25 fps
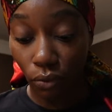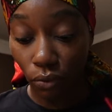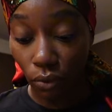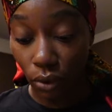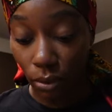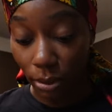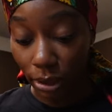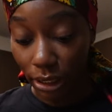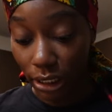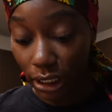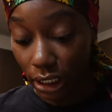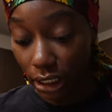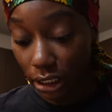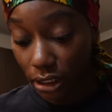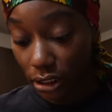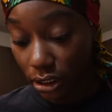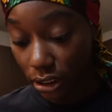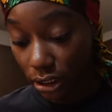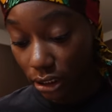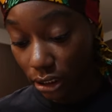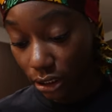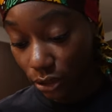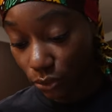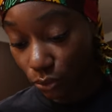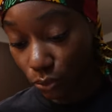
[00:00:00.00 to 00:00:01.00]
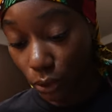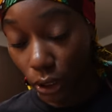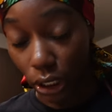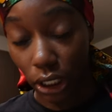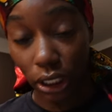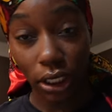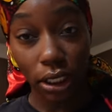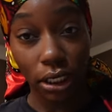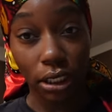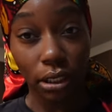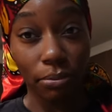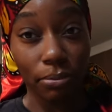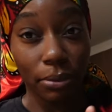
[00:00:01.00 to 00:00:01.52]
we're about to get into this
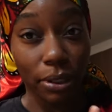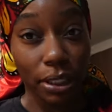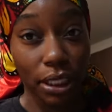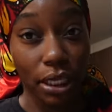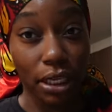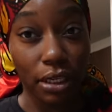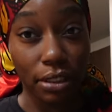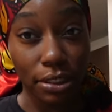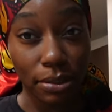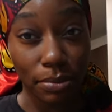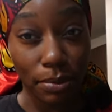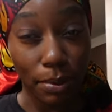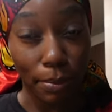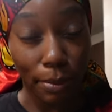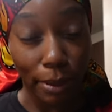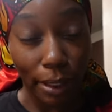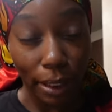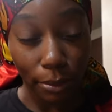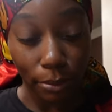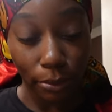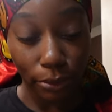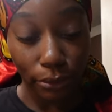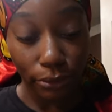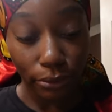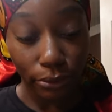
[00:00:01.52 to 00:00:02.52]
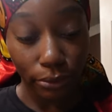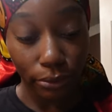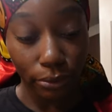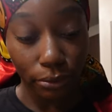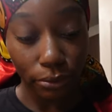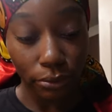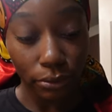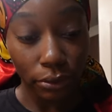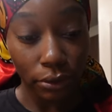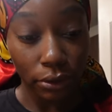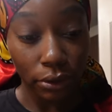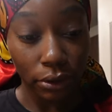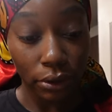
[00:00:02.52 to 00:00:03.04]
word, about to get into my Bible,
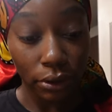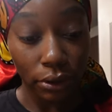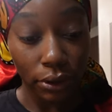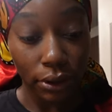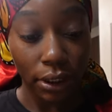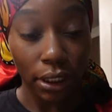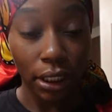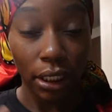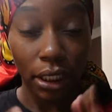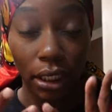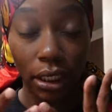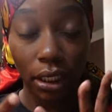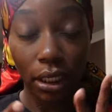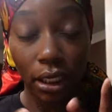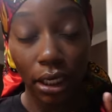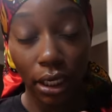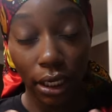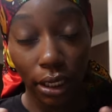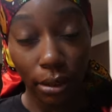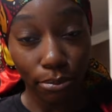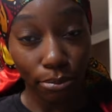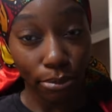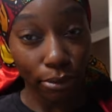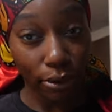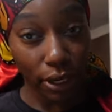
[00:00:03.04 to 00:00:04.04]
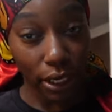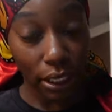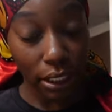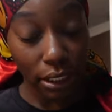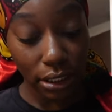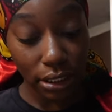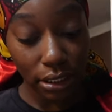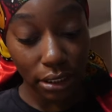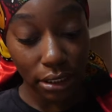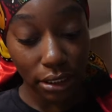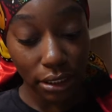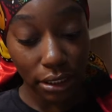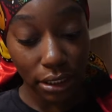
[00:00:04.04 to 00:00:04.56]

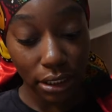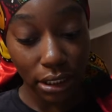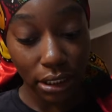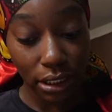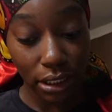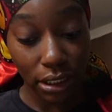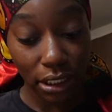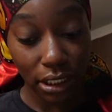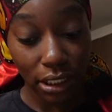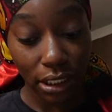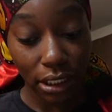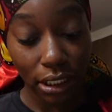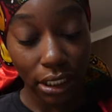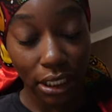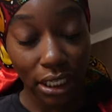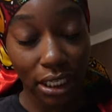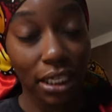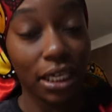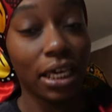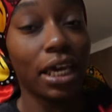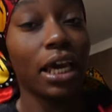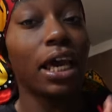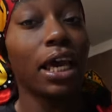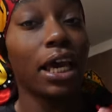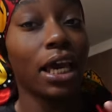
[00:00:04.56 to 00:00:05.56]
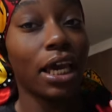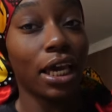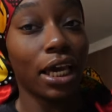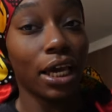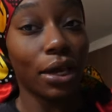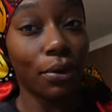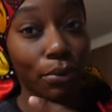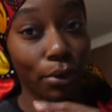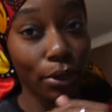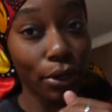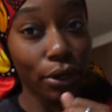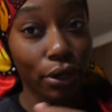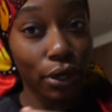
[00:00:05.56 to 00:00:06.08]
decompress,
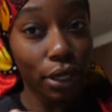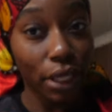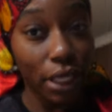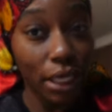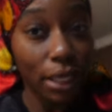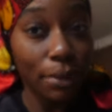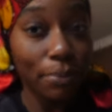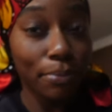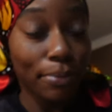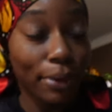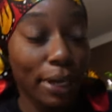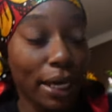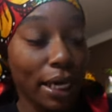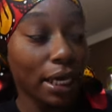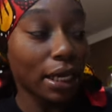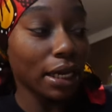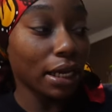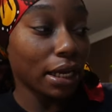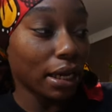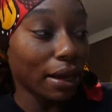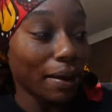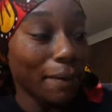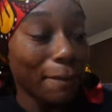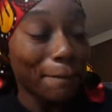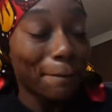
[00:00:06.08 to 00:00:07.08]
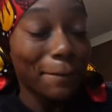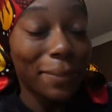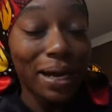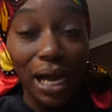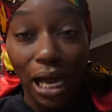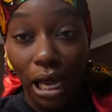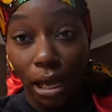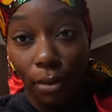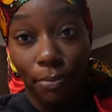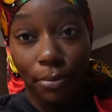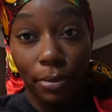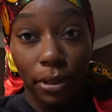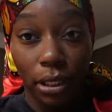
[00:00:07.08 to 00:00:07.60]
and we're gonna get it back
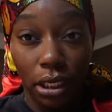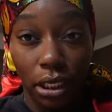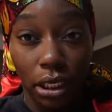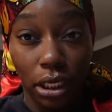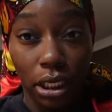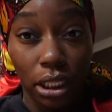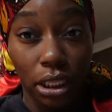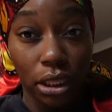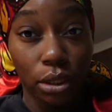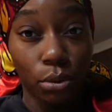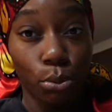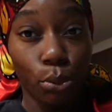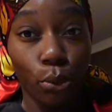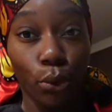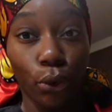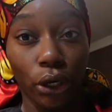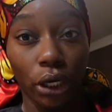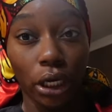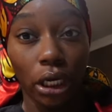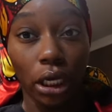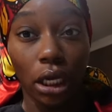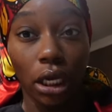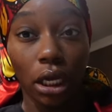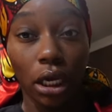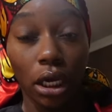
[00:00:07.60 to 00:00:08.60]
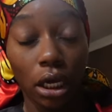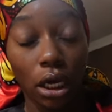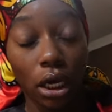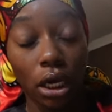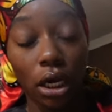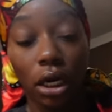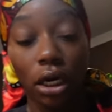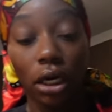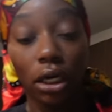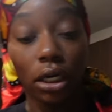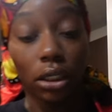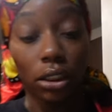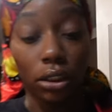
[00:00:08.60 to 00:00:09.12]
popping in the morning.
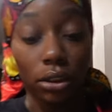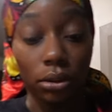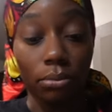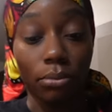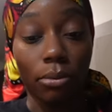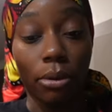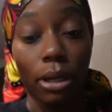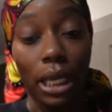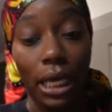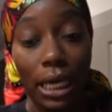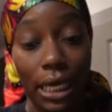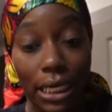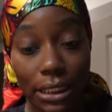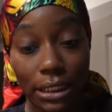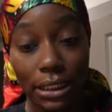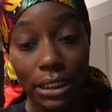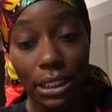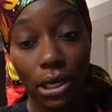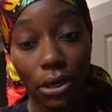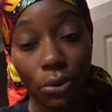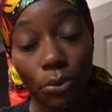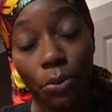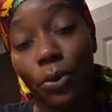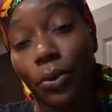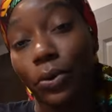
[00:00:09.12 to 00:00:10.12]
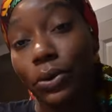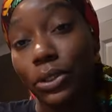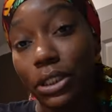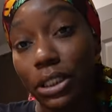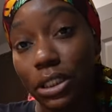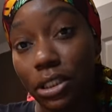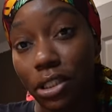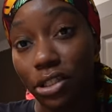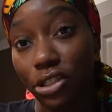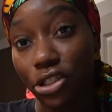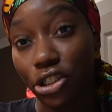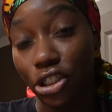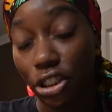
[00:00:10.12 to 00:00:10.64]
Um, like I said, we're going to
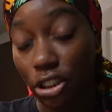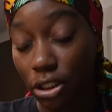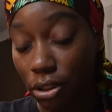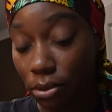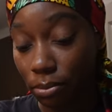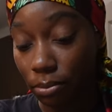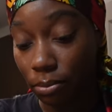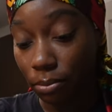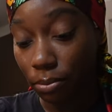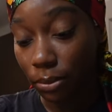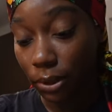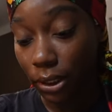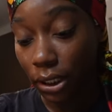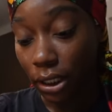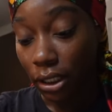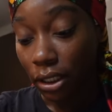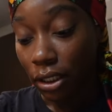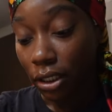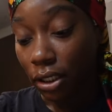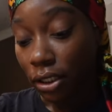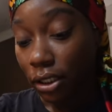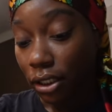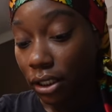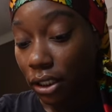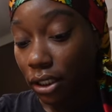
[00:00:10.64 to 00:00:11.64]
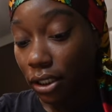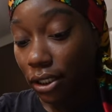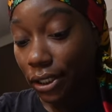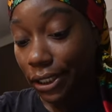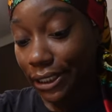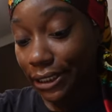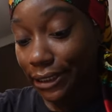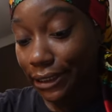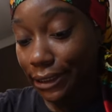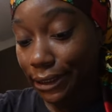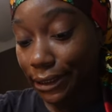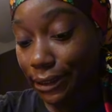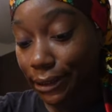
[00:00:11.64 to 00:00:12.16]
the gym.
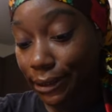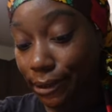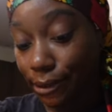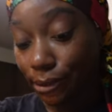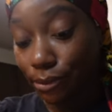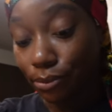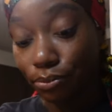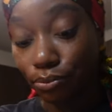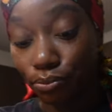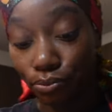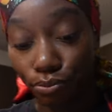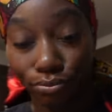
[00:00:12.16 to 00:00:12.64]
Um,